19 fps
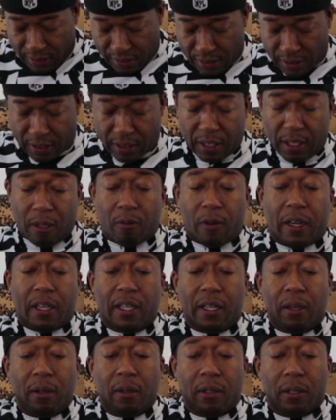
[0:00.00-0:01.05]
And then right
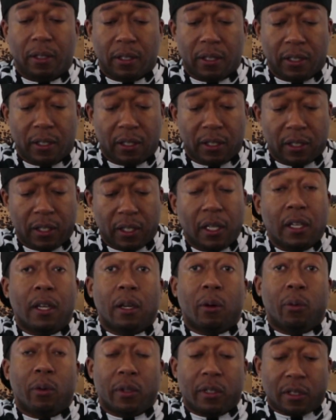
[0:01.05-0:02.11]
here,
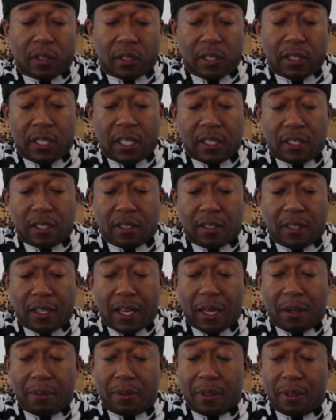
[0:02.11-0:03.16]
we're just going to take the
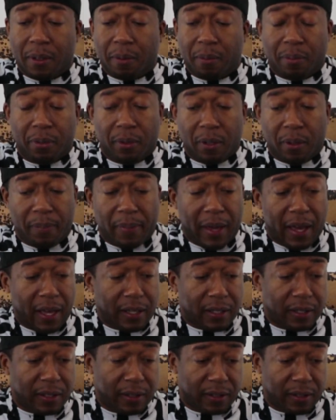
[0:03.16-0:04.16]
slab, pull it back,